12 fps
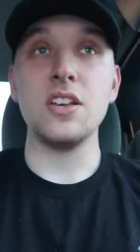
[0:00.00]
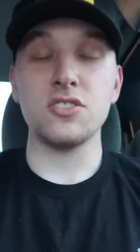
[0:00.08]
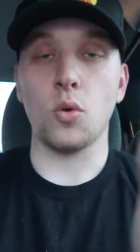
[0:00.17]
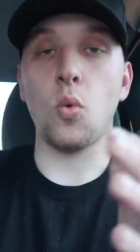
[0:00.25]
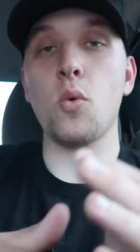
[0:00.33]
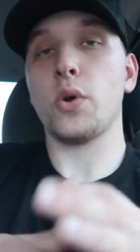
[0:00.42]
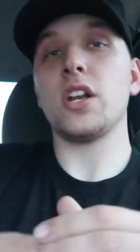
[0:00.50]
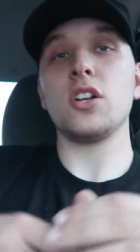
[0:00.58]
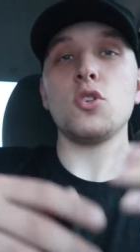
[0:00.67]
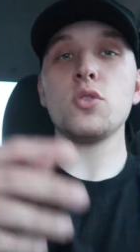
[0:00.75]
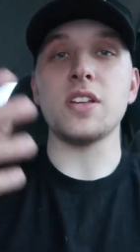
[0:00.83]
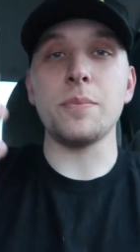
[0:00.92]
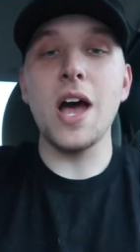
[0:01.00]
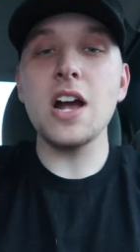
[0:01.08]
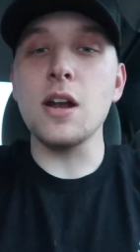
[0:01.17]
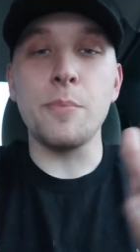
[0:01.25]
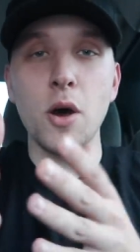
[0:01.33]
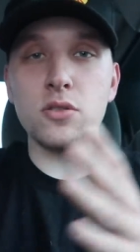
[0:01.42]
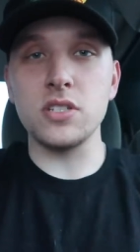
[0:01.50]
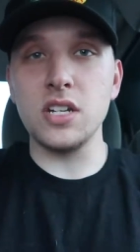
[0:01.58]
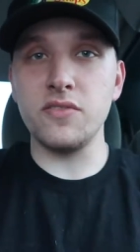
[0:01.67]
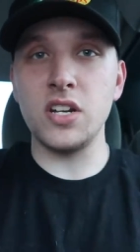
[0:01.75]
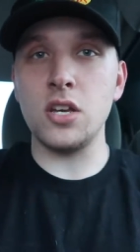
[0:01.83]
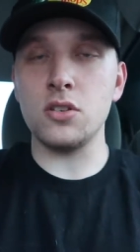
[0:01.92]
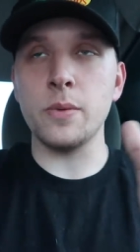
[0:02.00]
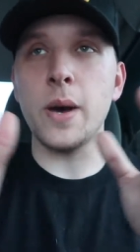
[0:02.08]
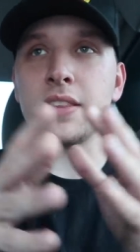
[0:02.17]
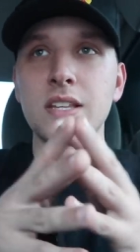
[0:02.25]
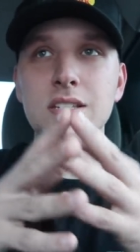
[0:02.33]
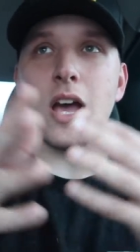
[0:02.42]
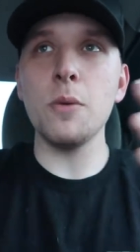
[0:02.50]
so what we're gonna do is I'm not gonna post any videos about this.